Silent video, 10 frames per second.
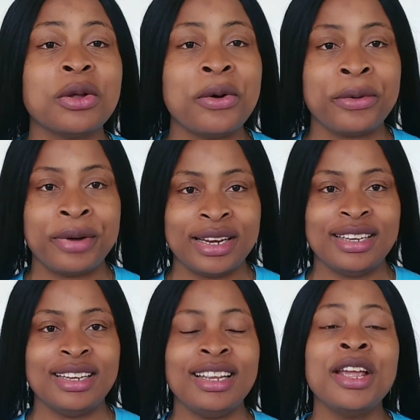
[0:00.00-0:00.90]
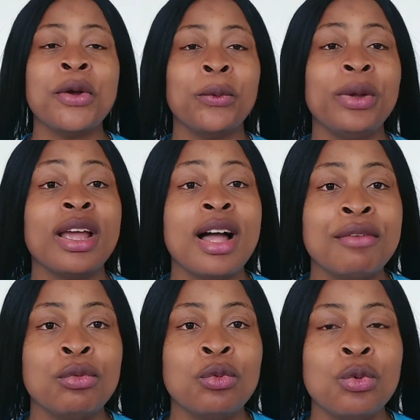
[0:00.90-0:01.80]
already. We have
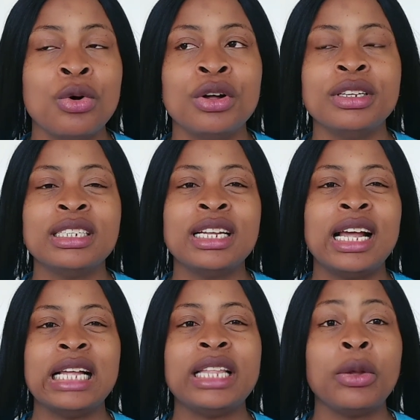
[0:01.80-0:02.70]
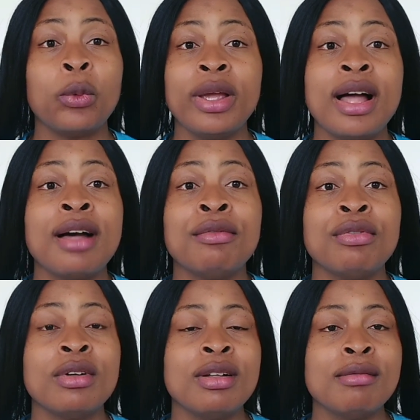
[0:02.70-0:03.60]
one, I think we have
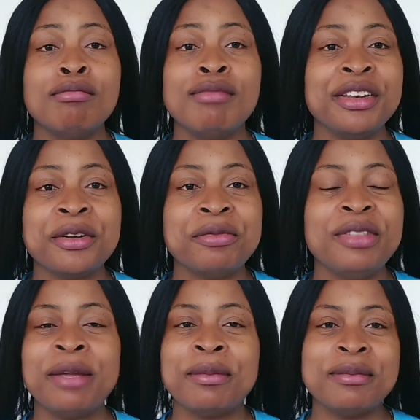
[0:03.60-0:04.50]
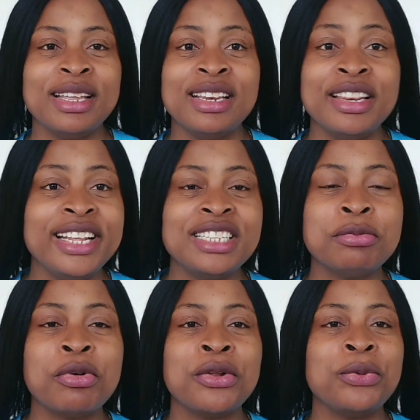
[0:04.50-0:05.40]
many of them in
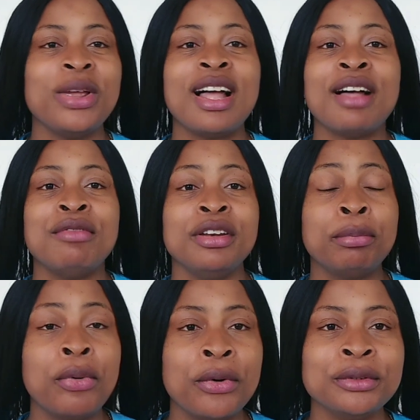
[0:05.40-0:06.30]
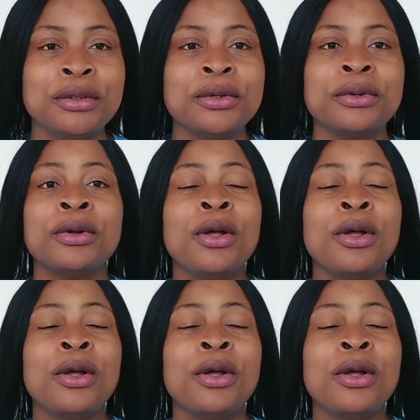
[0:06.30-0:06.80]
Lisbon, we have in Porto,